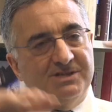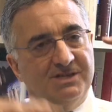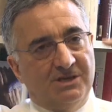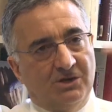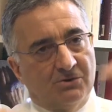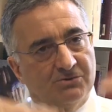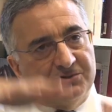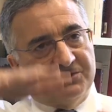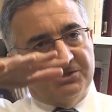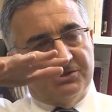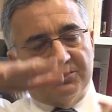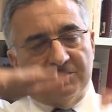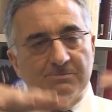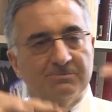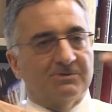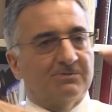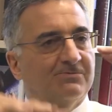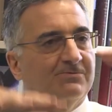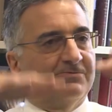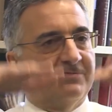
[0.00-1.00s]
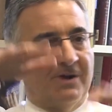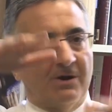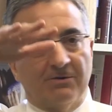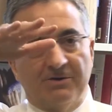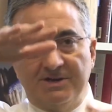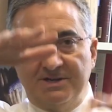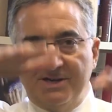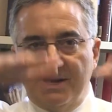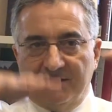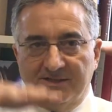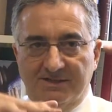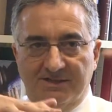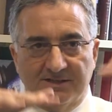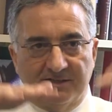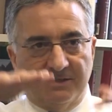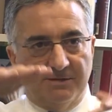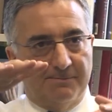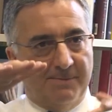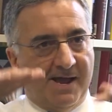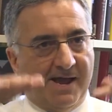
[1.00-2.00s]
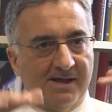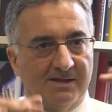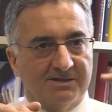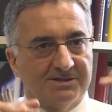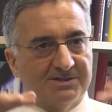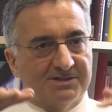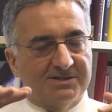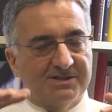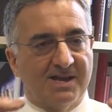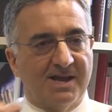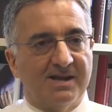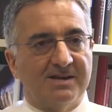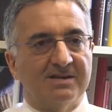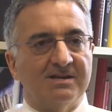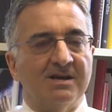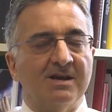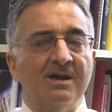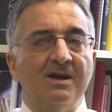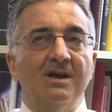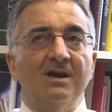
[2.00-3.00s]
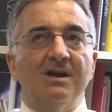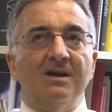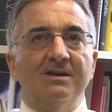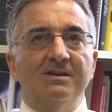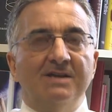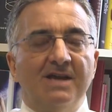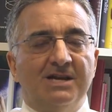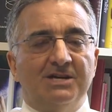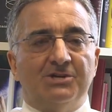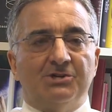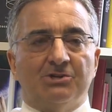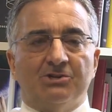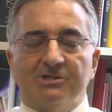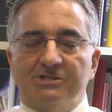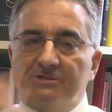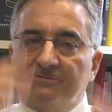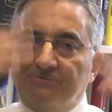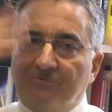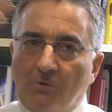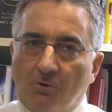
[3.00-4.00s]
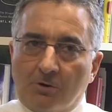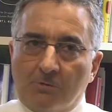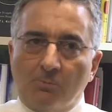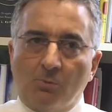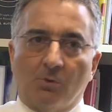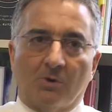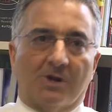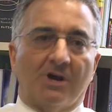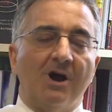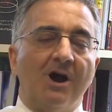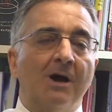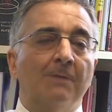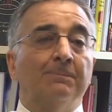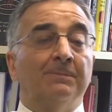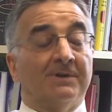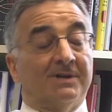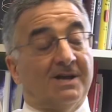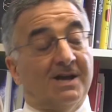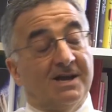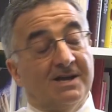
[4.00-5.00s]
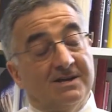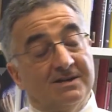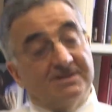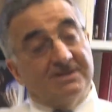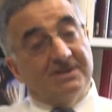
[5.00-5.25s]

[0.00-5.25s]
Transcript: Ecosystems are very delicately balanced, and nature is far more complicated